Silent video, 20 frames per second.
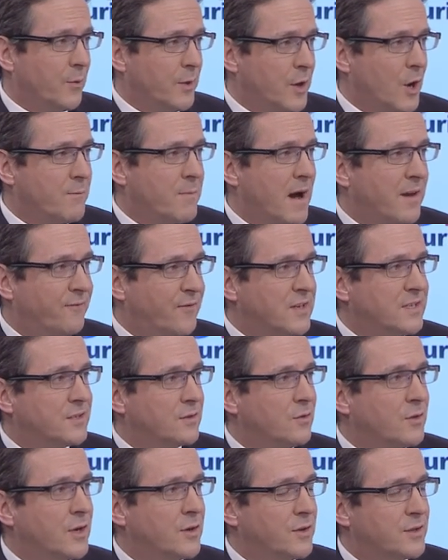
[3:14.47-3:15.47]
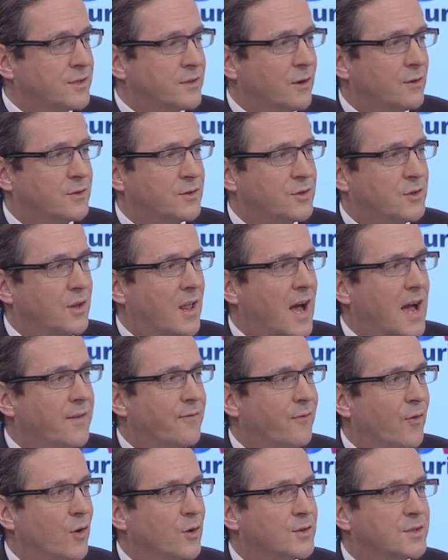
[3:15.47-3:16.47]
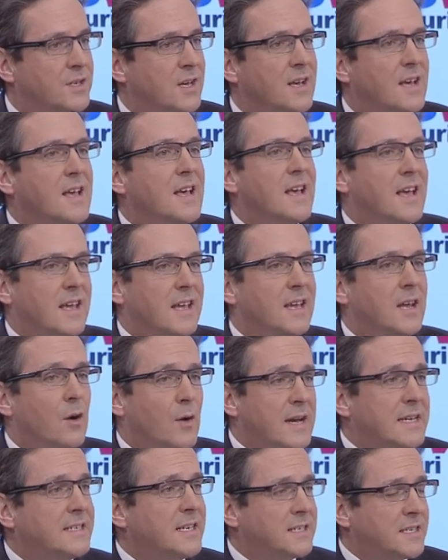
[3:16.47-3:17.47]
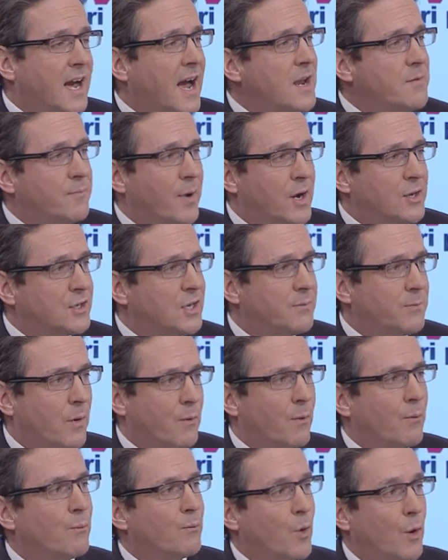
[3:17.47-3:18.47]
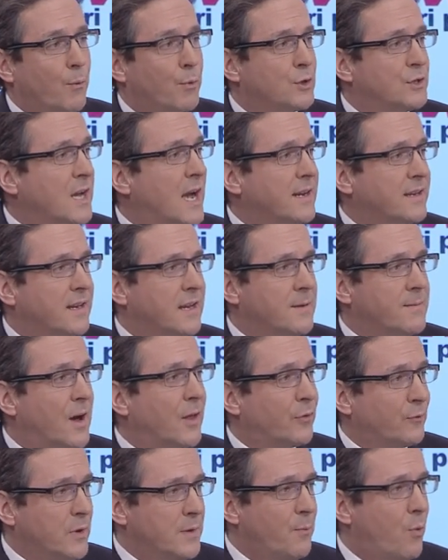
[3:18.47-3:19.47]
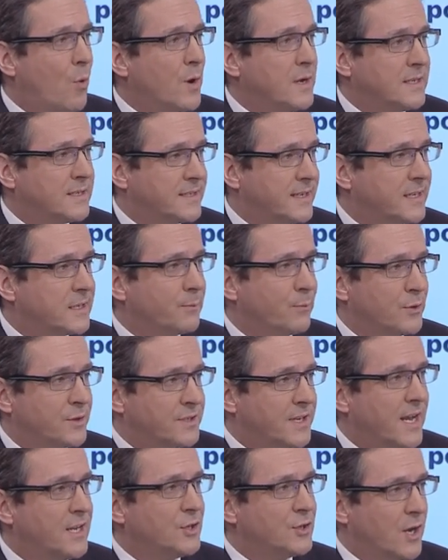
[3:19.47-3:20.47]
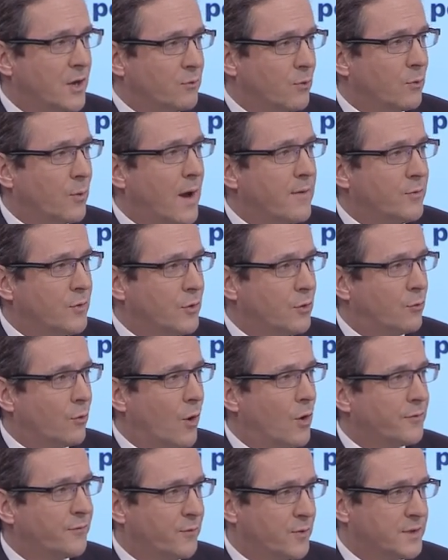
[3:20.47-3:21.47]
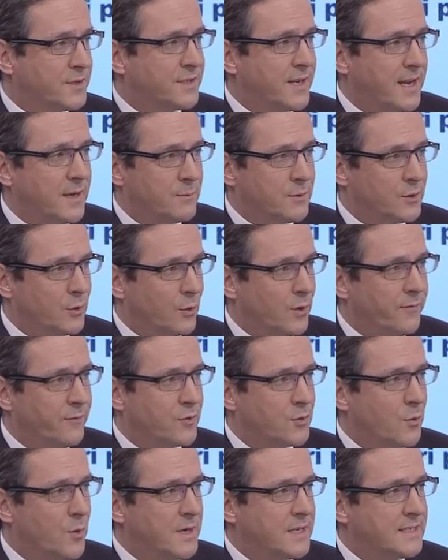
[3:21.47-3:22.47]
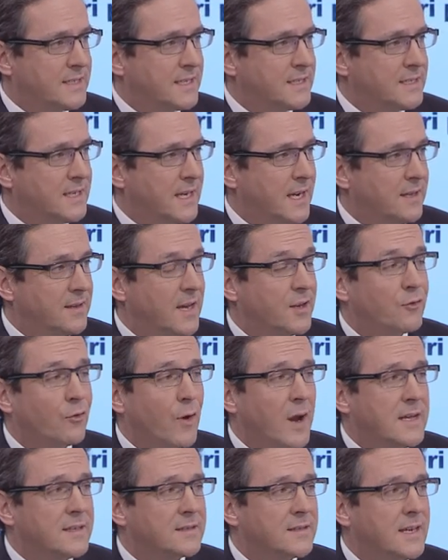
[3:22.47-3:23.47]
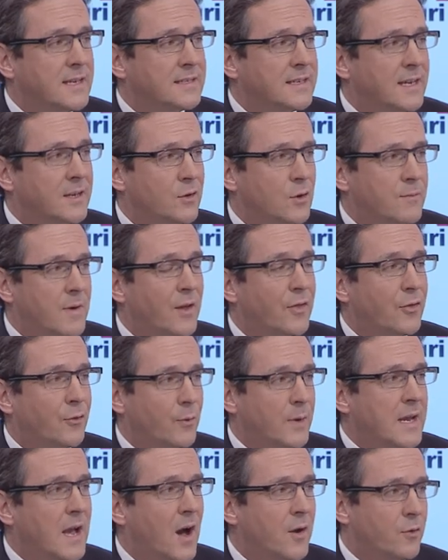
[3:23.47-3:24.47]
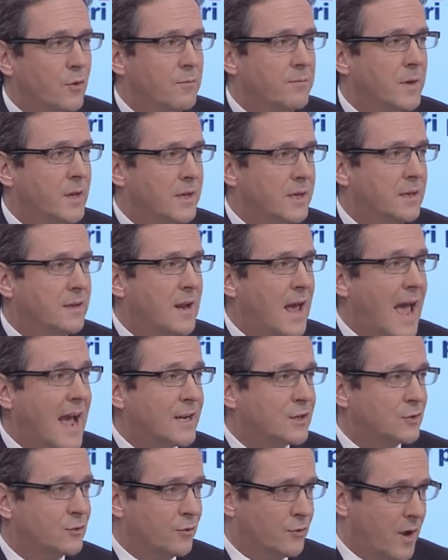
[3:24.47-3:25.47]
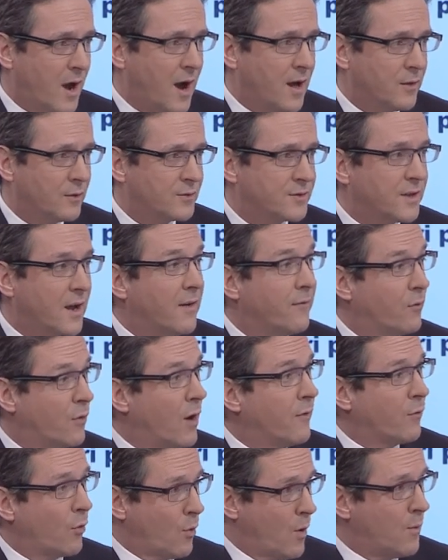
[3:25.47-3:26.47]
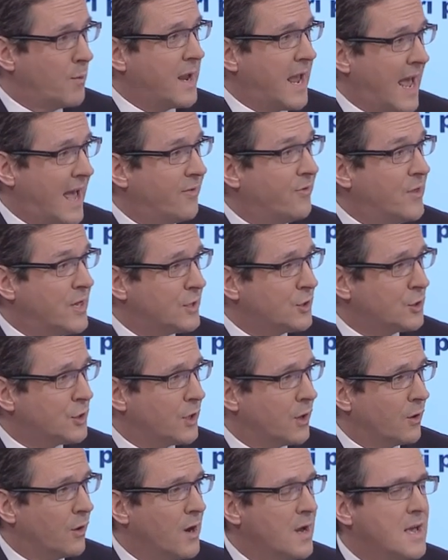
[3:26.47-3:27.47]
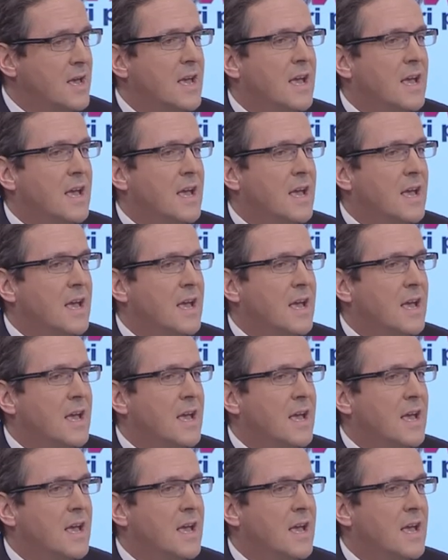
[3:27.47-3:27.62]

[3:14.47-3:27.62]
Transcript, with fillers: We mm-hmm. go mm. by fiscal year that starts July 1st. You know, it's a tight budget, but we're projecting about 3.6% general revenue growth for the state of Missouri for 2016. That translates into about 300 million extra dollars of, over what we had this year.